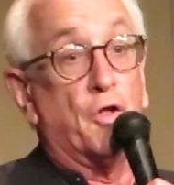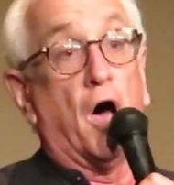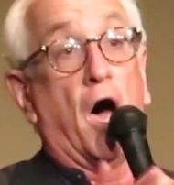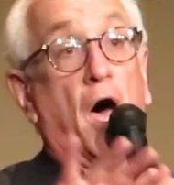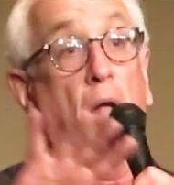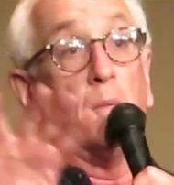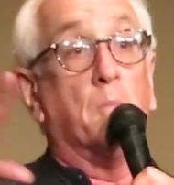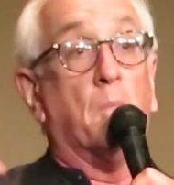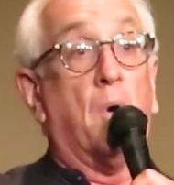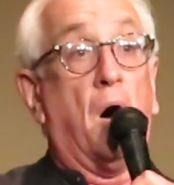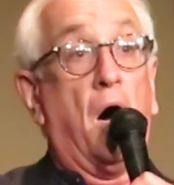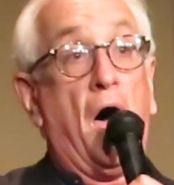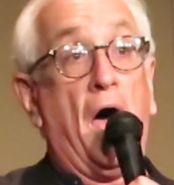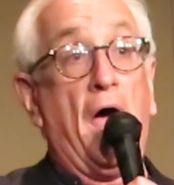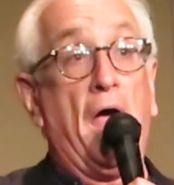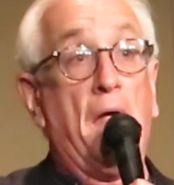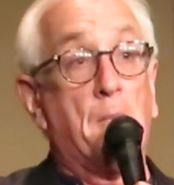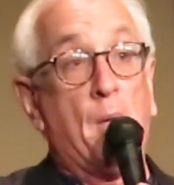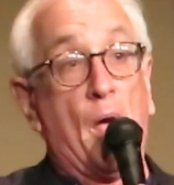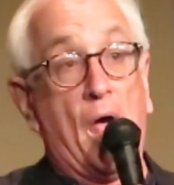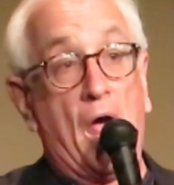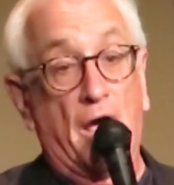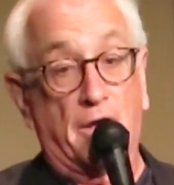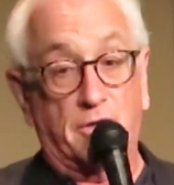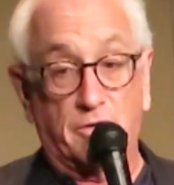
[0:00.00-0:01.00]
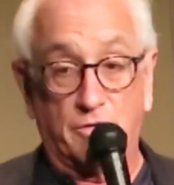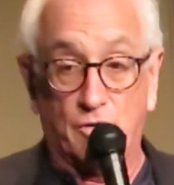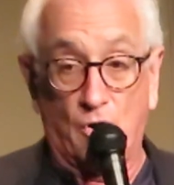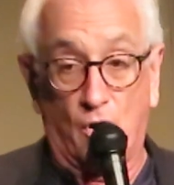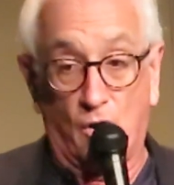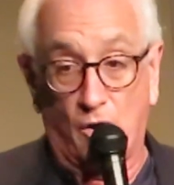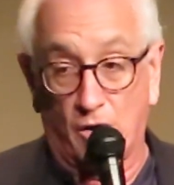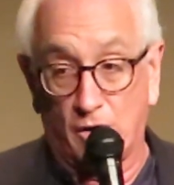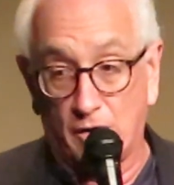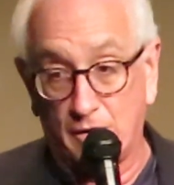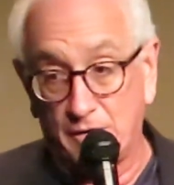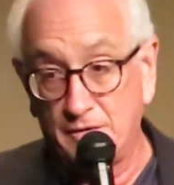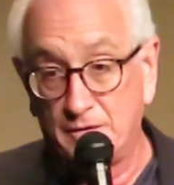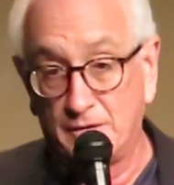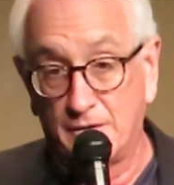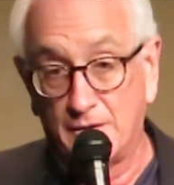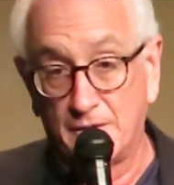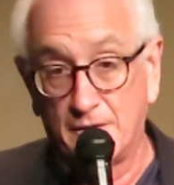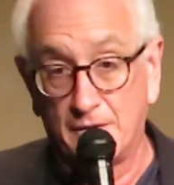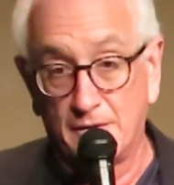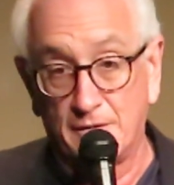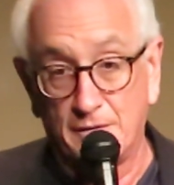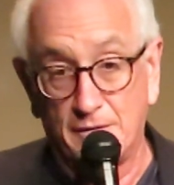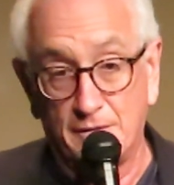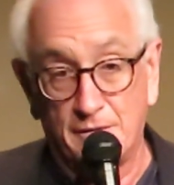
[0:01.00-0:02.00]
"Not my backyard."
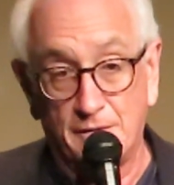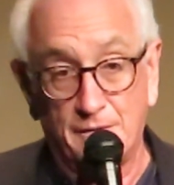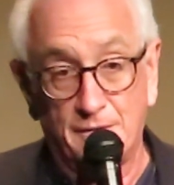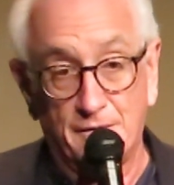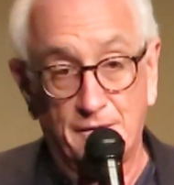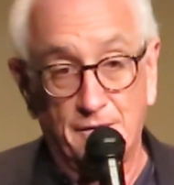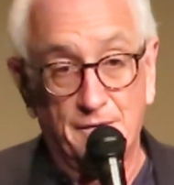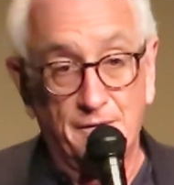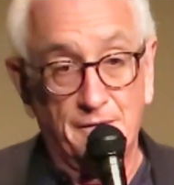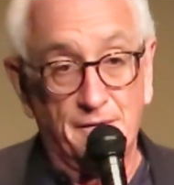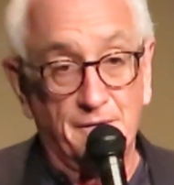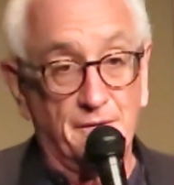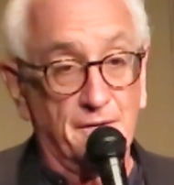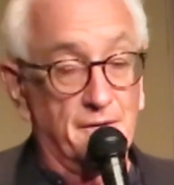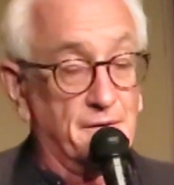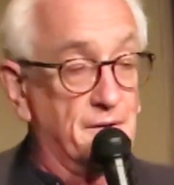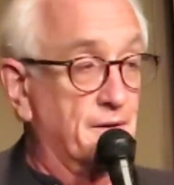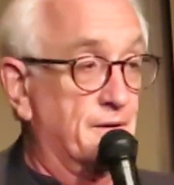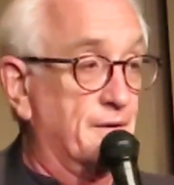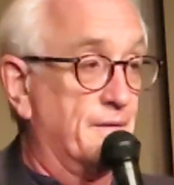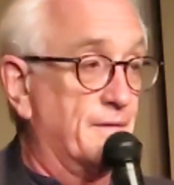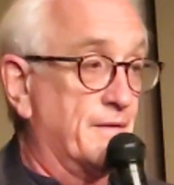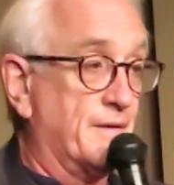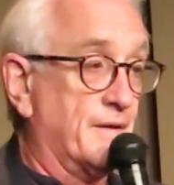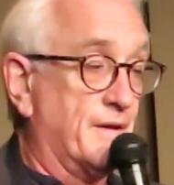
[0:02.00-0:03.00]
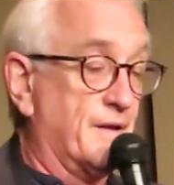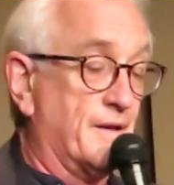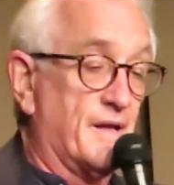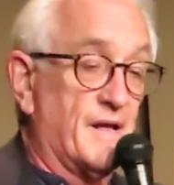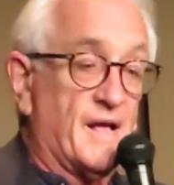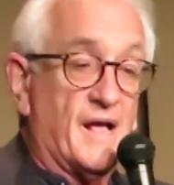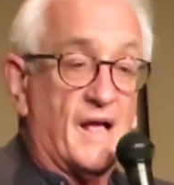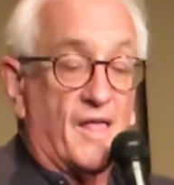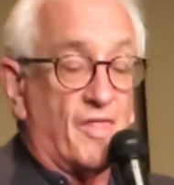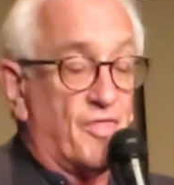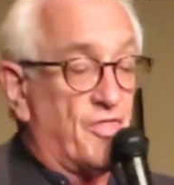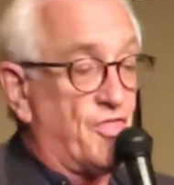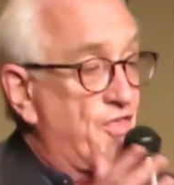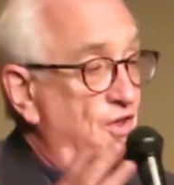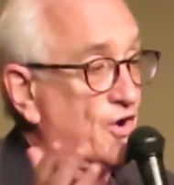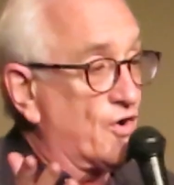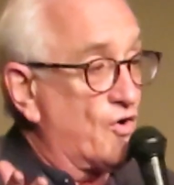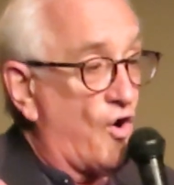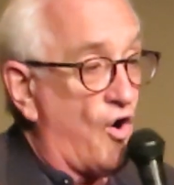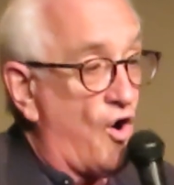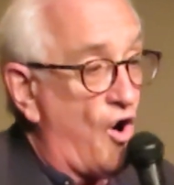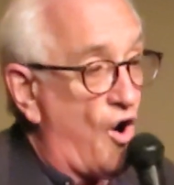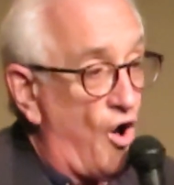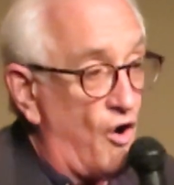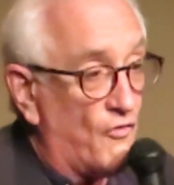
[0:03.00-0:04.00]
Right.
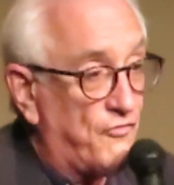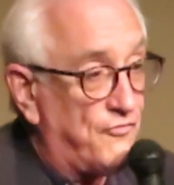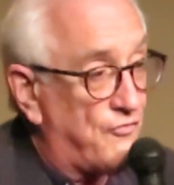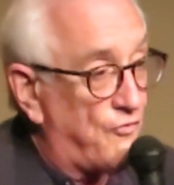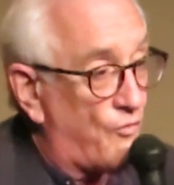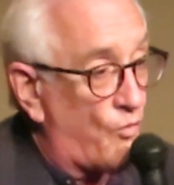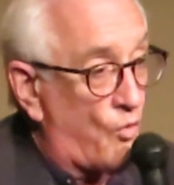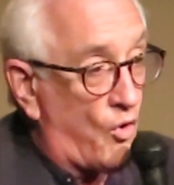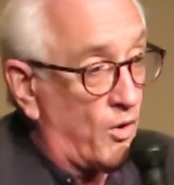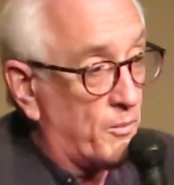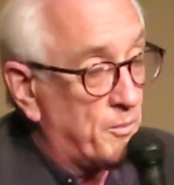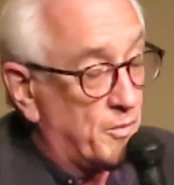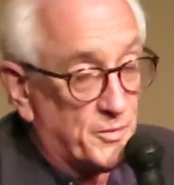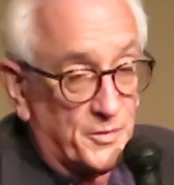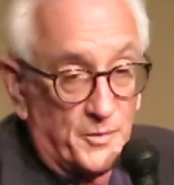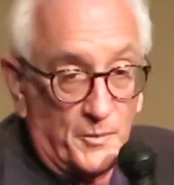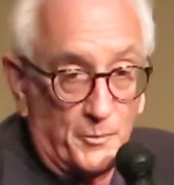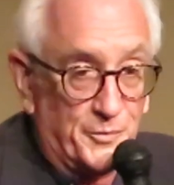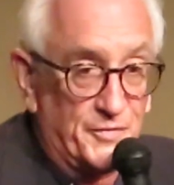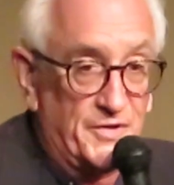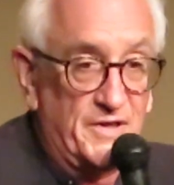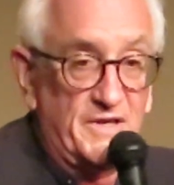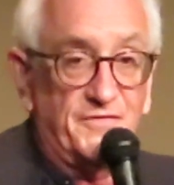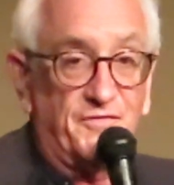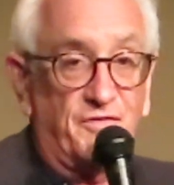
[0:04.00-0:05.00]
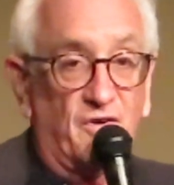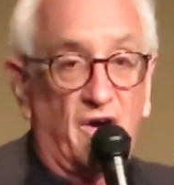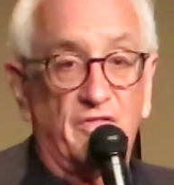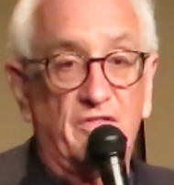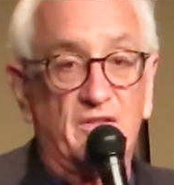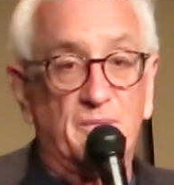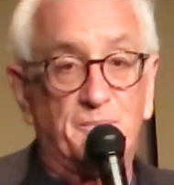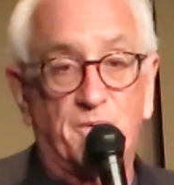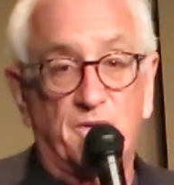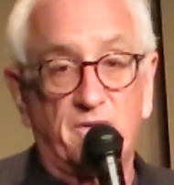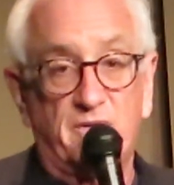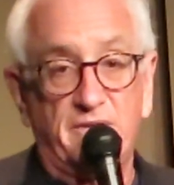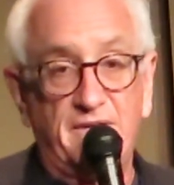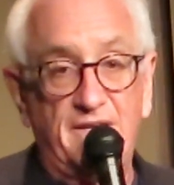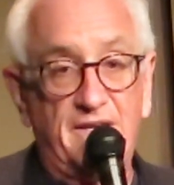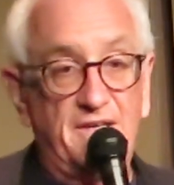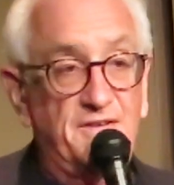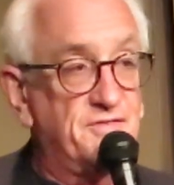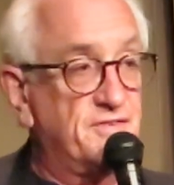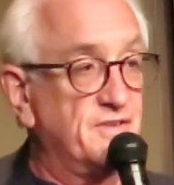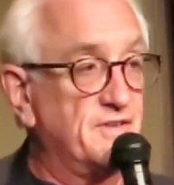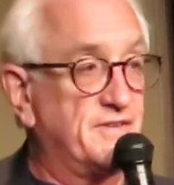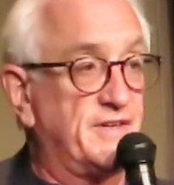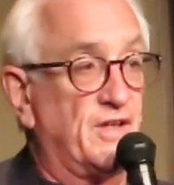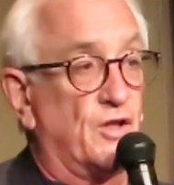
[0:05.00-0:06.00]
They're all for defund the
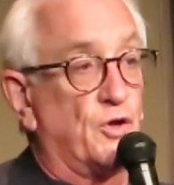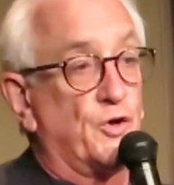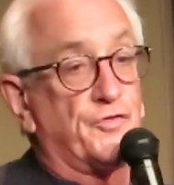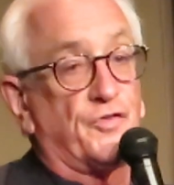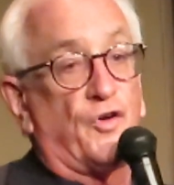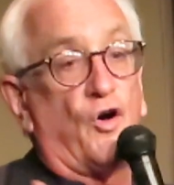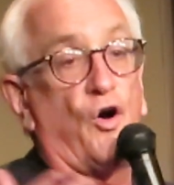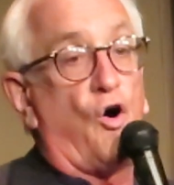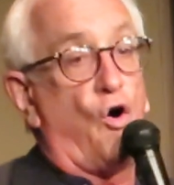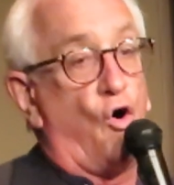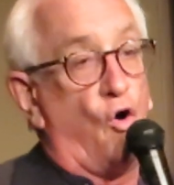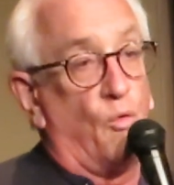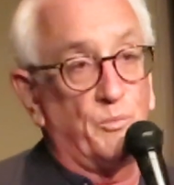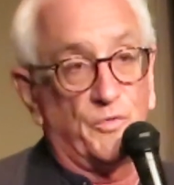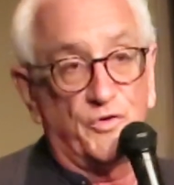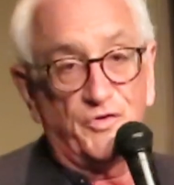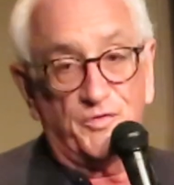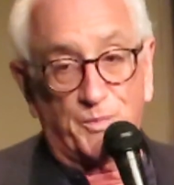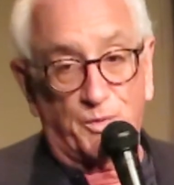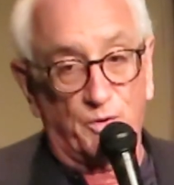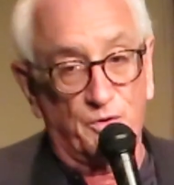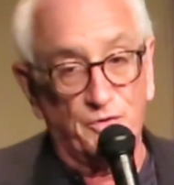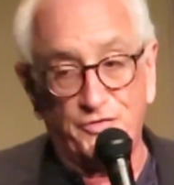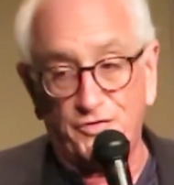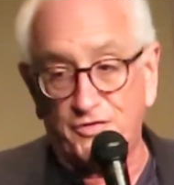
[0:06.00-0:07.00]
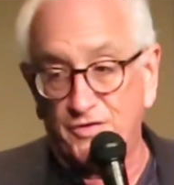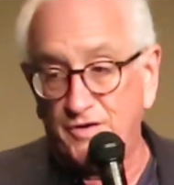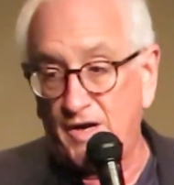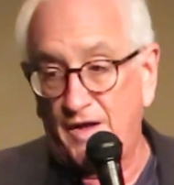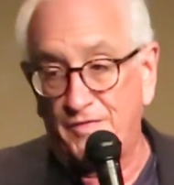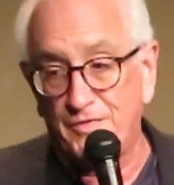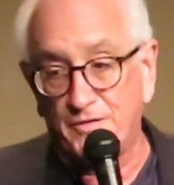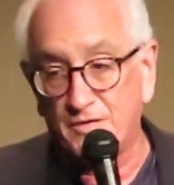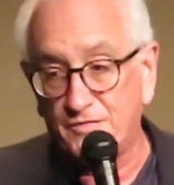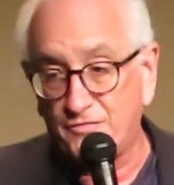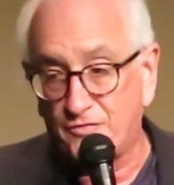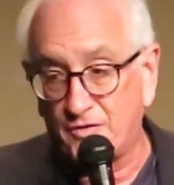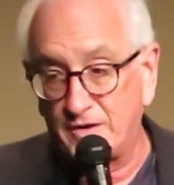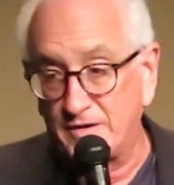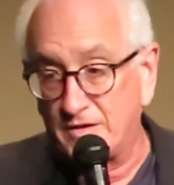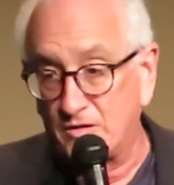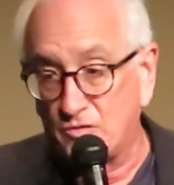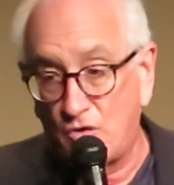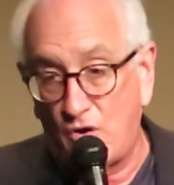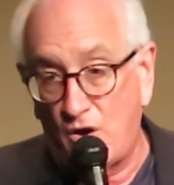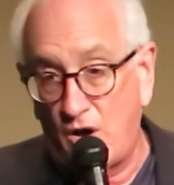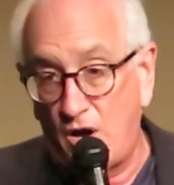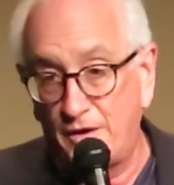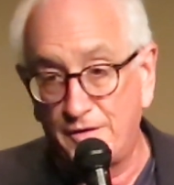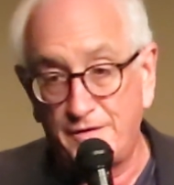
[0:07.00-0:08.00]
police until there's a homeless person on their
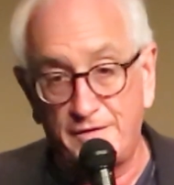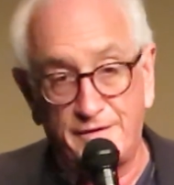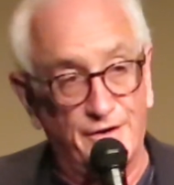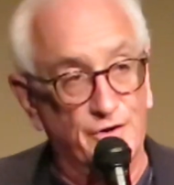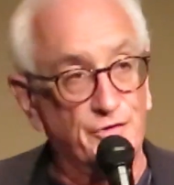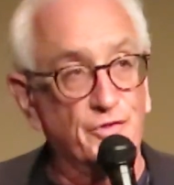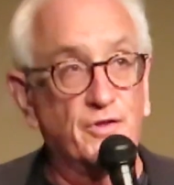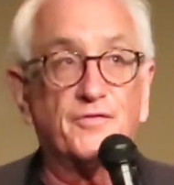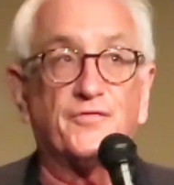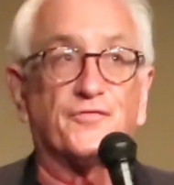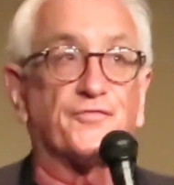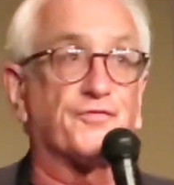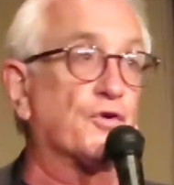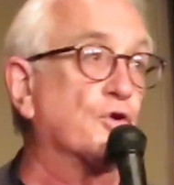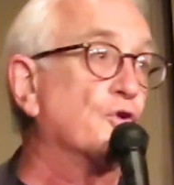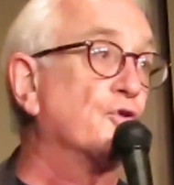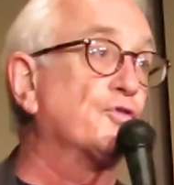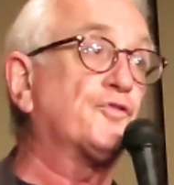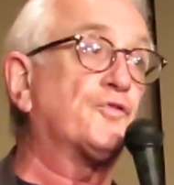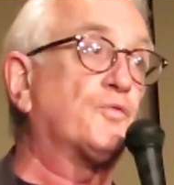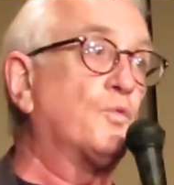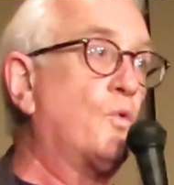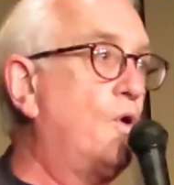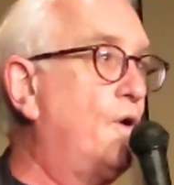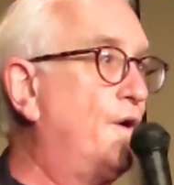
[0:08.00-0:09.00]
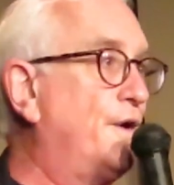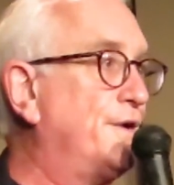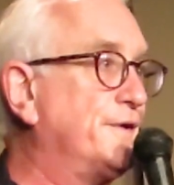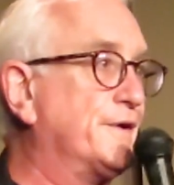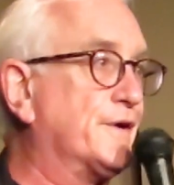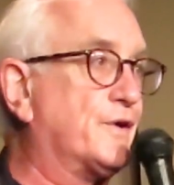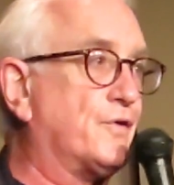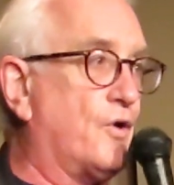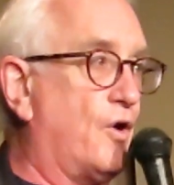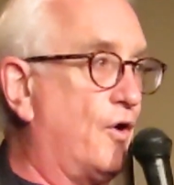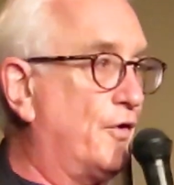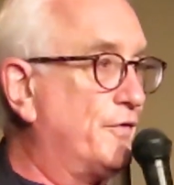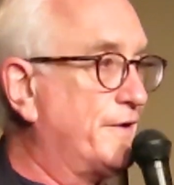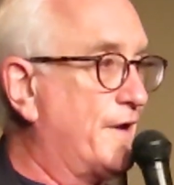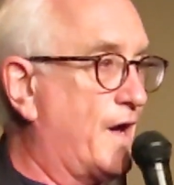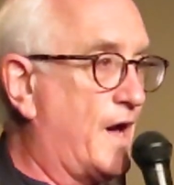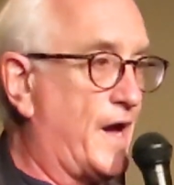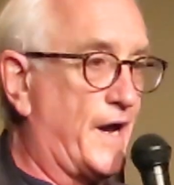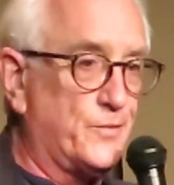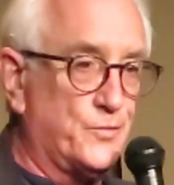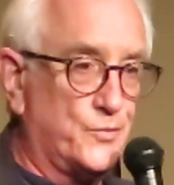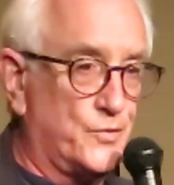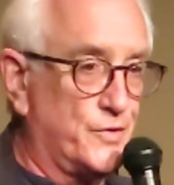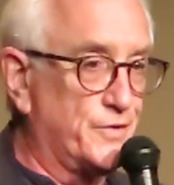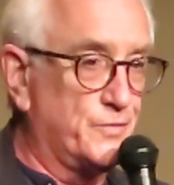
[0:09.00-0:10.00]
front lawn, and they're the first one to call
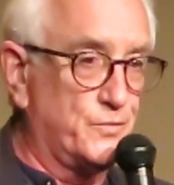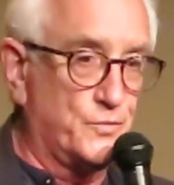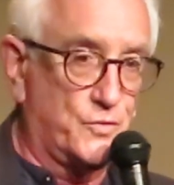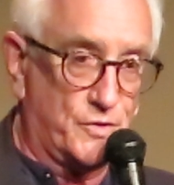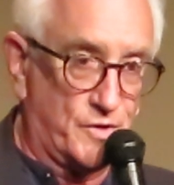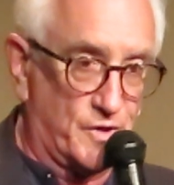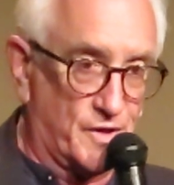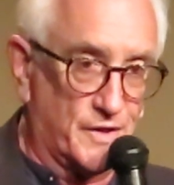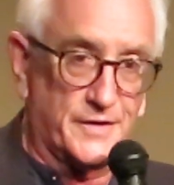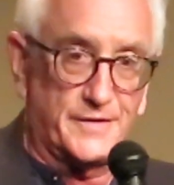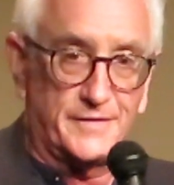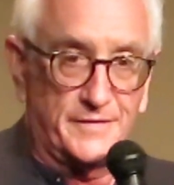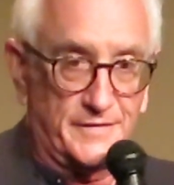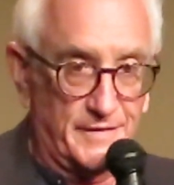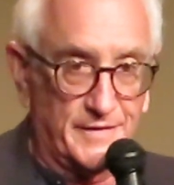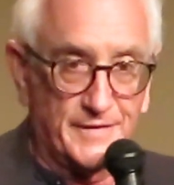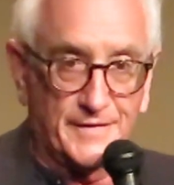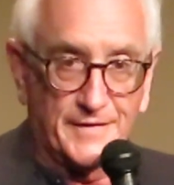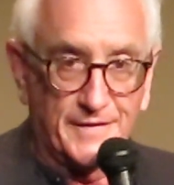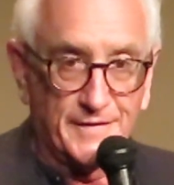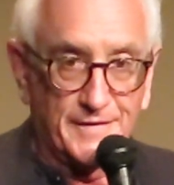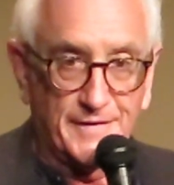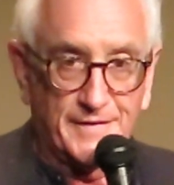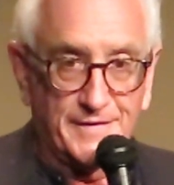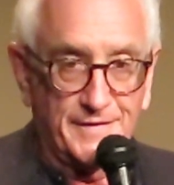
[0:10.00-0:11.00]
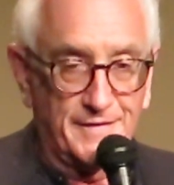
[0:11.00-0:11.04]
911.